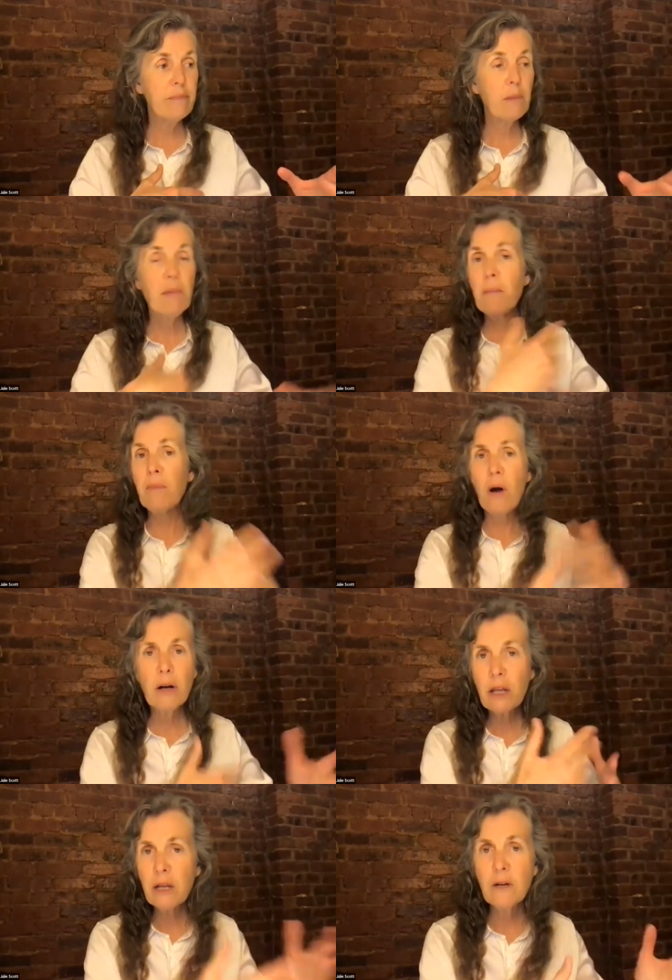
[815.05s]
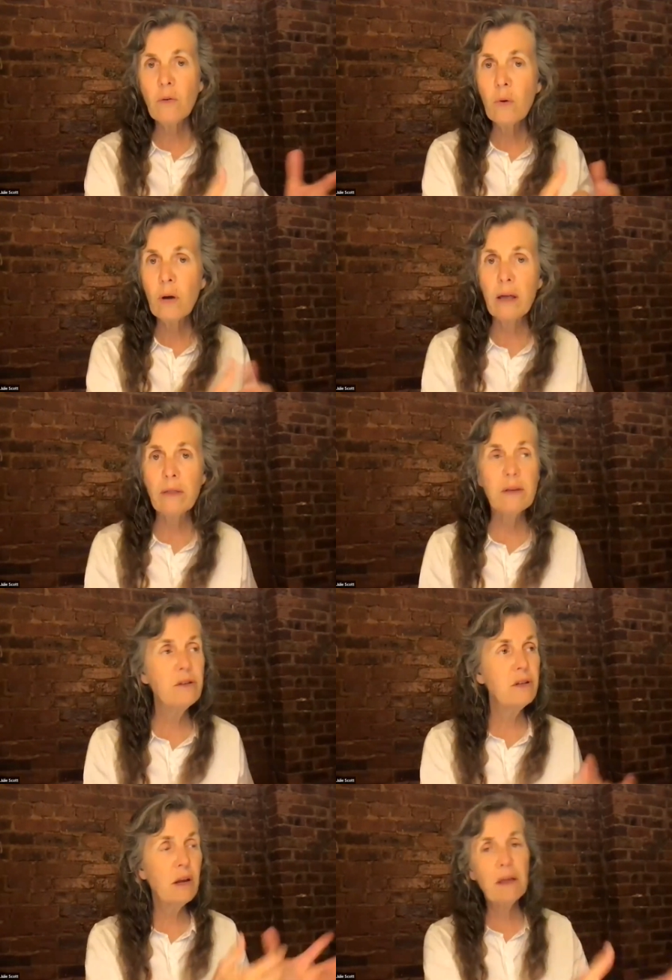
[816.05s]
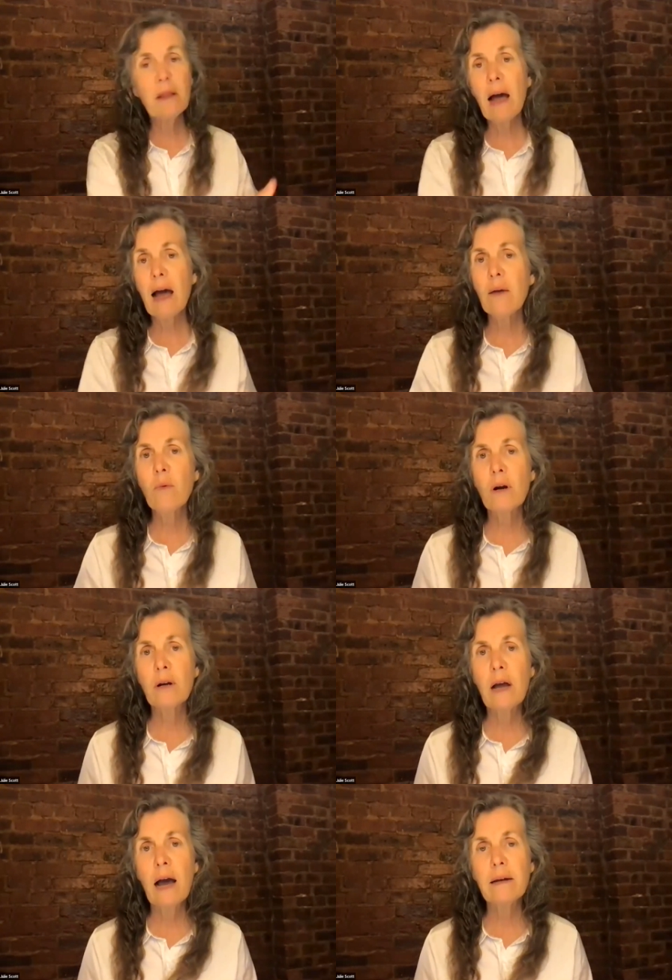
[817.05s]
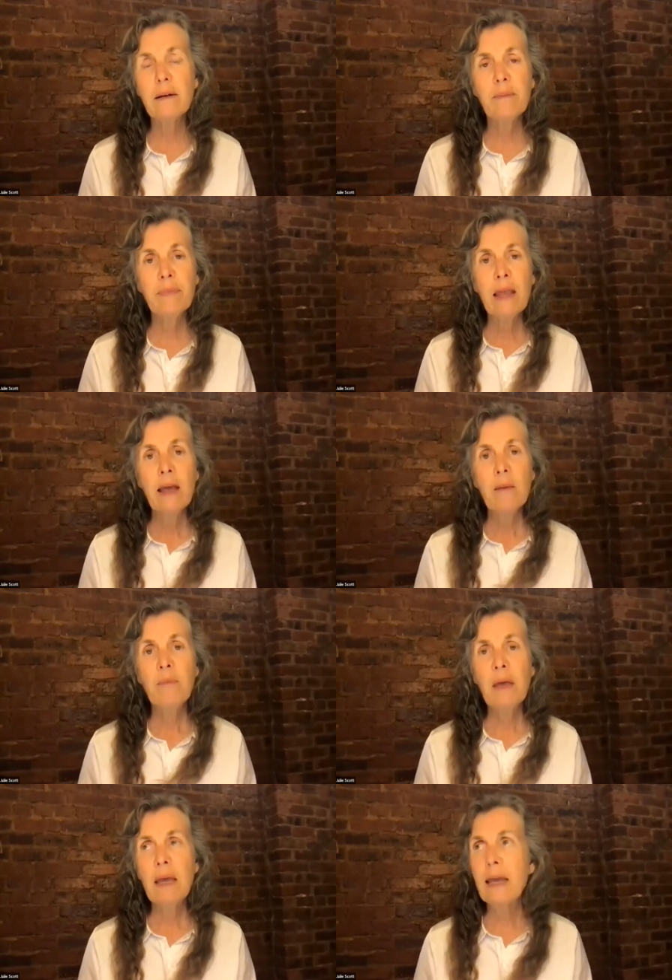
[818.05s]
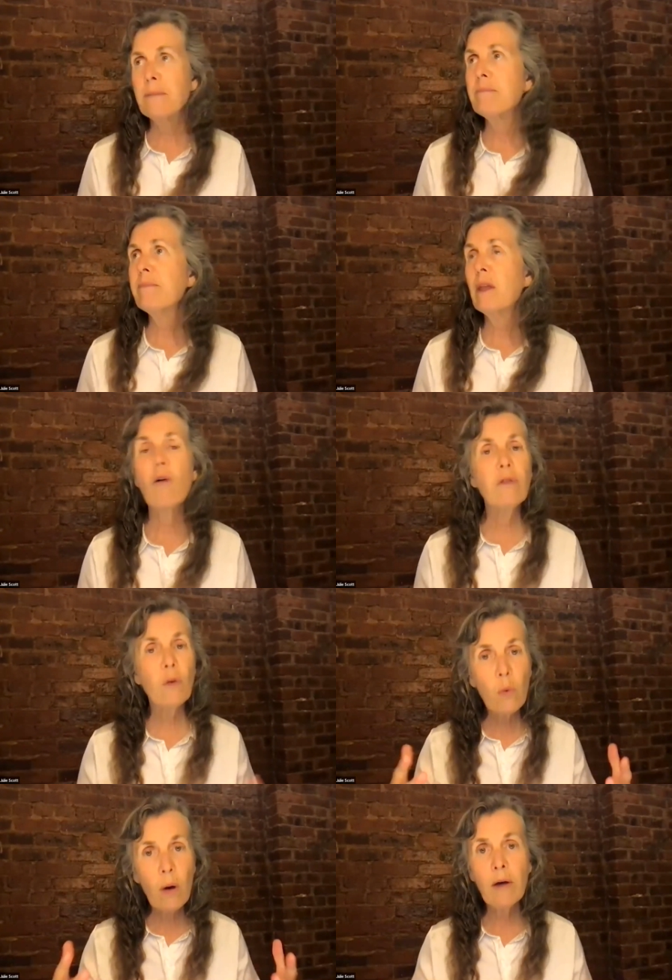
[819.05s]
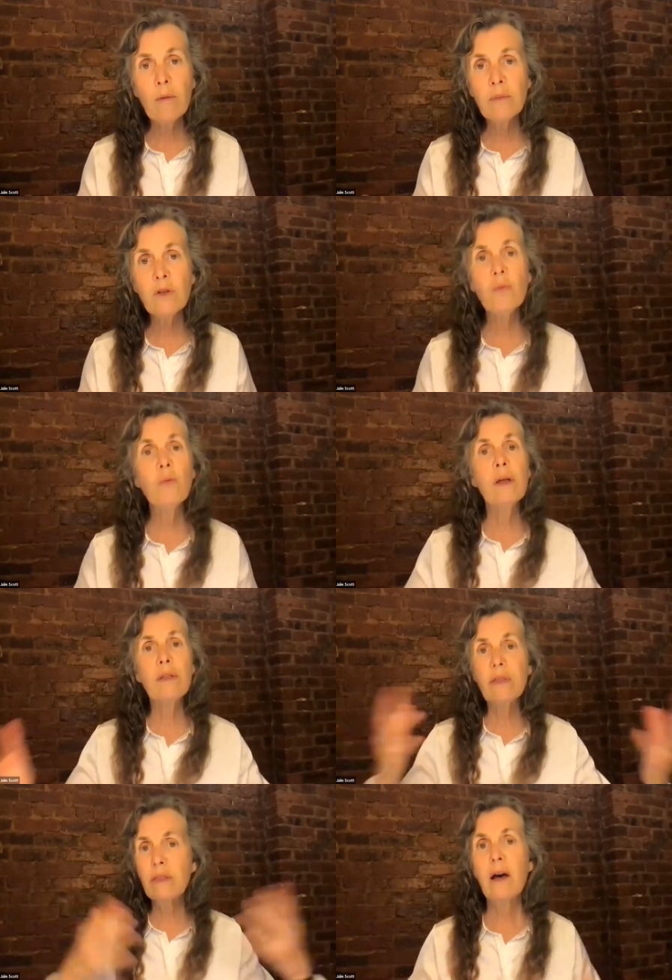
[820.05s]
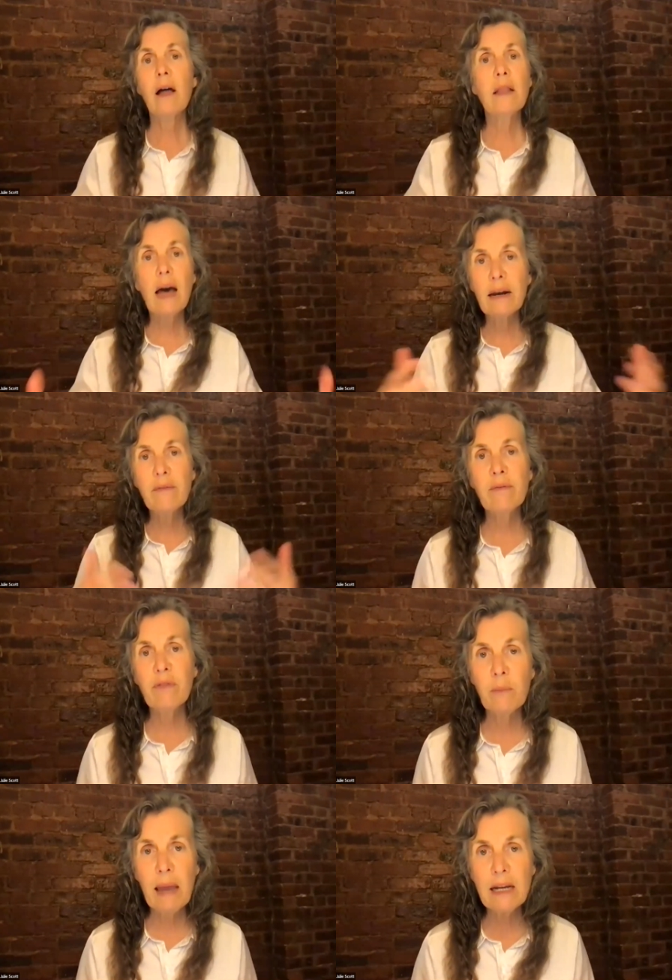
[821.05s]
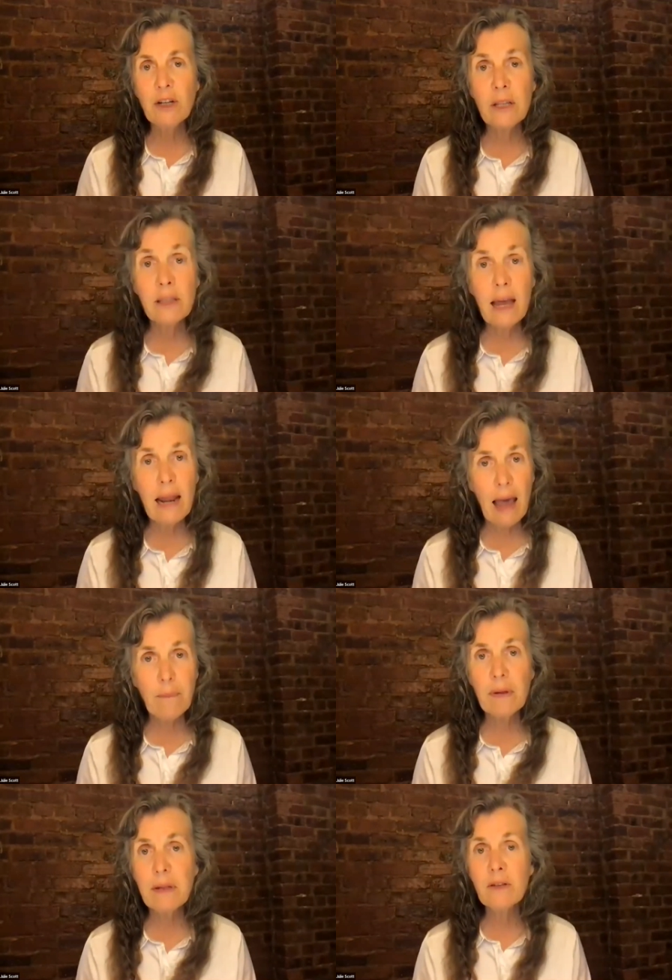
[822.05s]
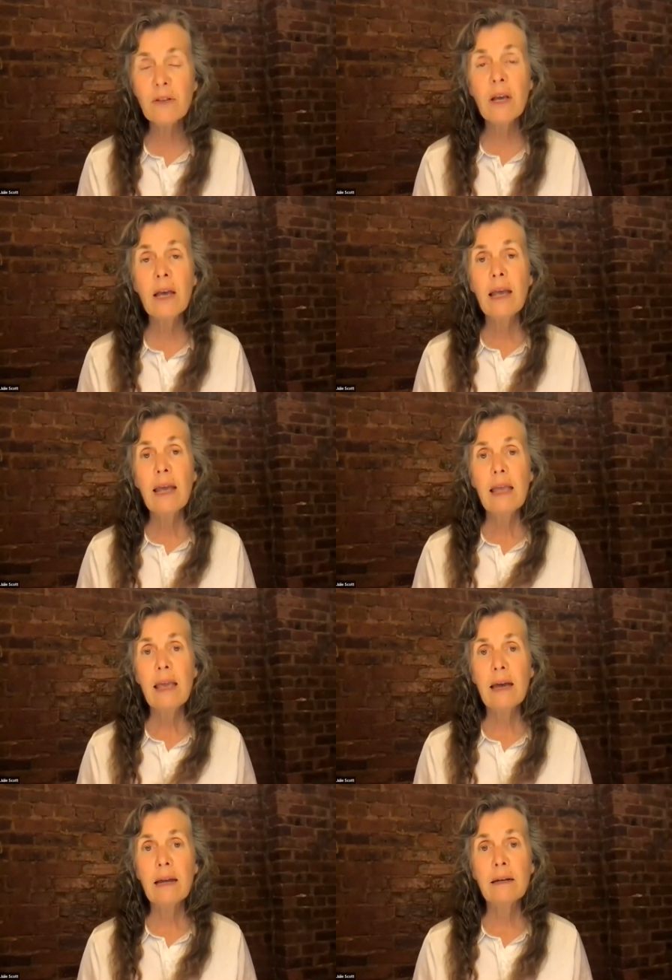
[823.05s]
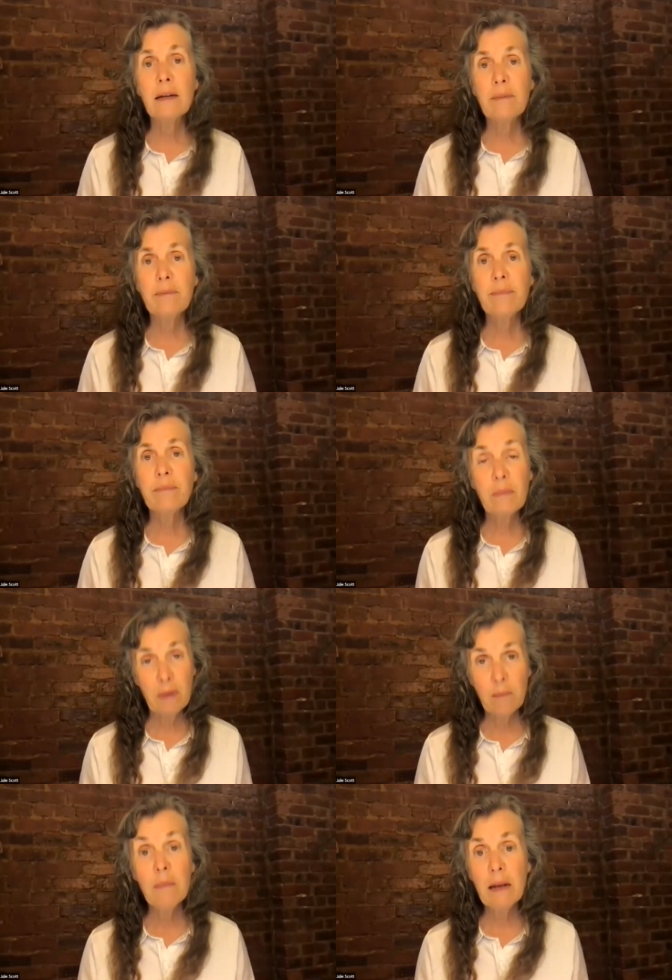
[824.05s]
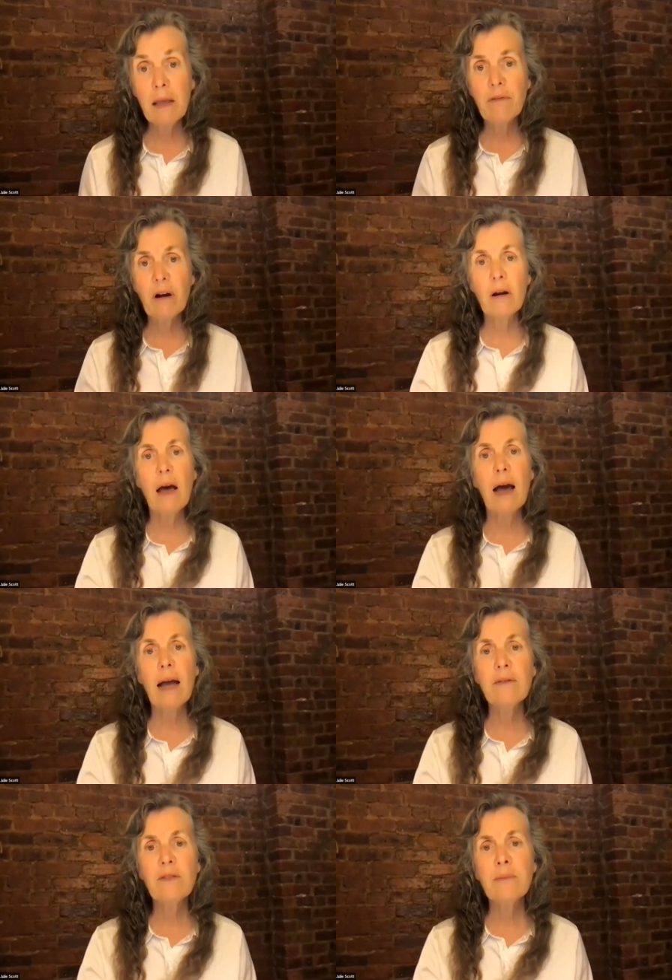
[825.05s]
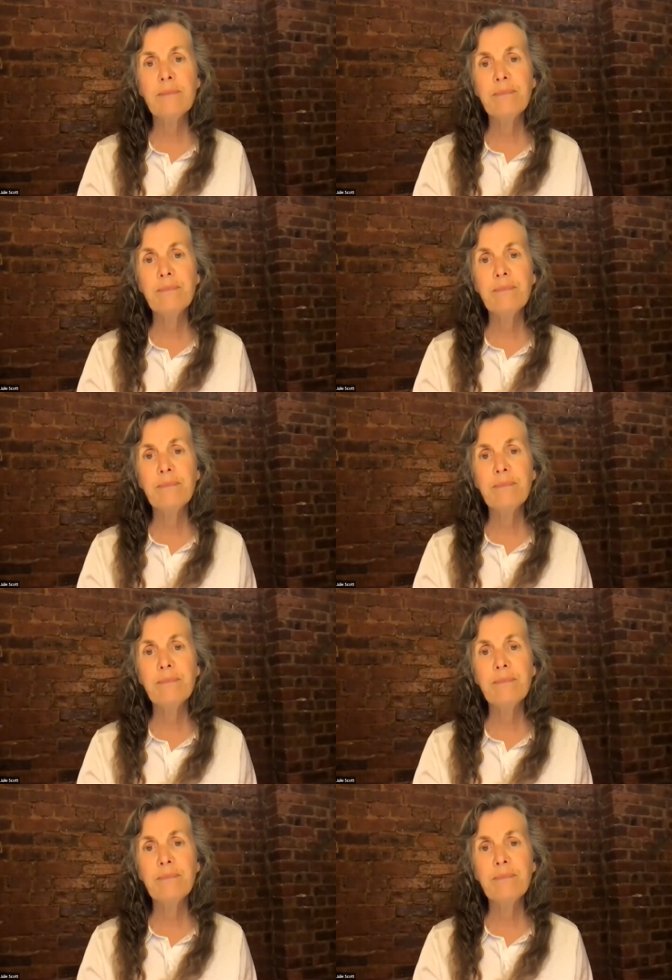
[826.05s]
bombarded with stimuli, we're not being overwhelmed with a lot of information that happens in many of our lives.